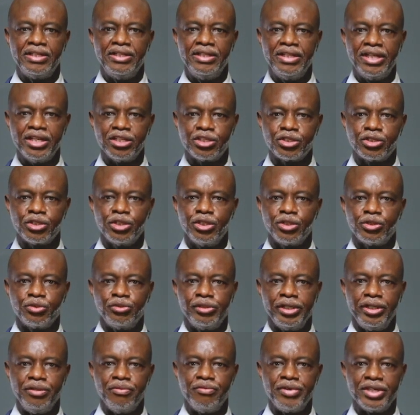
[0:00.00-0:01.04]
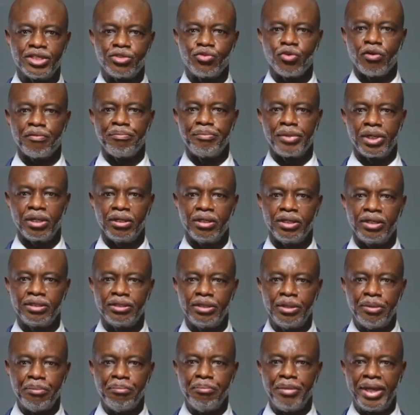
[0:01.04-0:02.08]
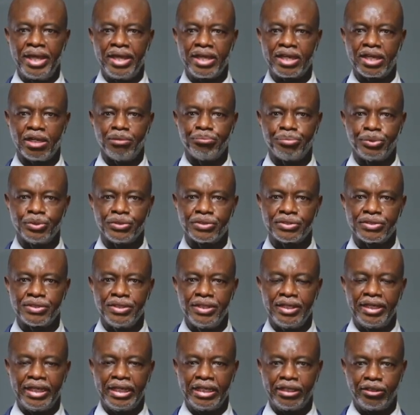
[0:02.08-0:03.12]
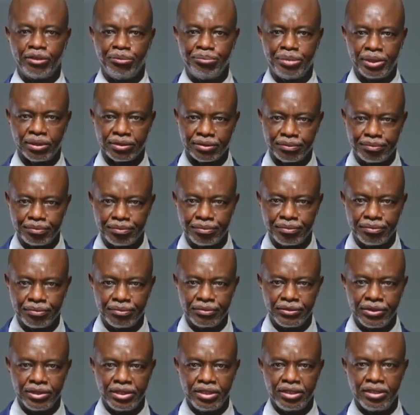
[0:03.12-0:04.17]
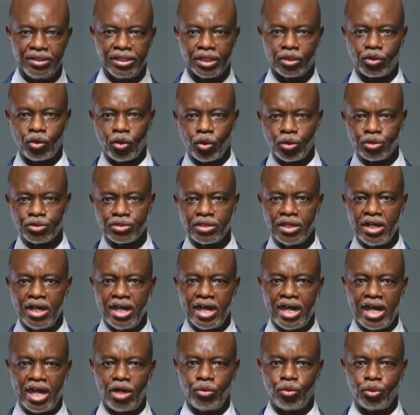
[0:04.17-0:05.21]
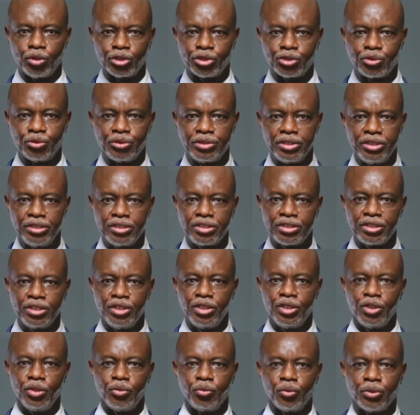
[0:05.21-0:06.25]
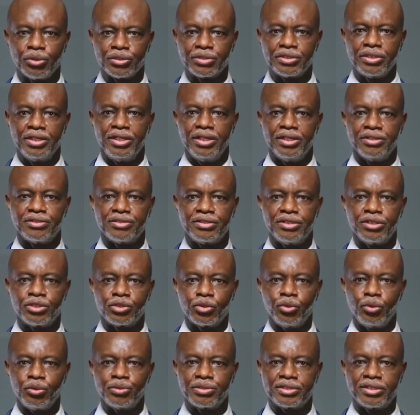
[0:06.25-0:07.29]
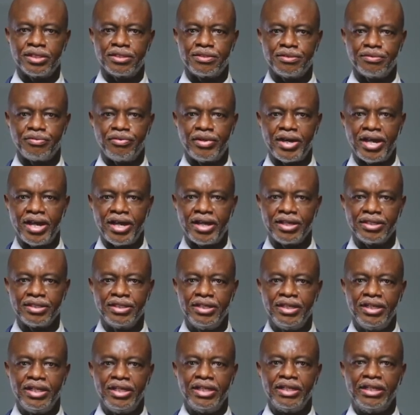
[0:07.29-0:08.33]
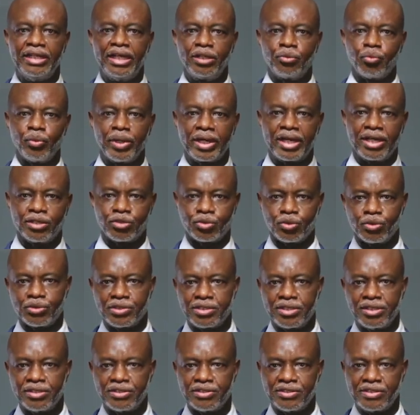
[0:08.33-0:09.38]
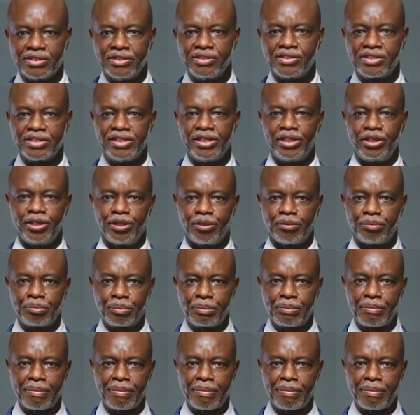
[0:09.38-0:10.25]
next to the University of Maryland main campus in Greenberg. The course I was to teach was a Cisco Certified Network Associate, CCNA.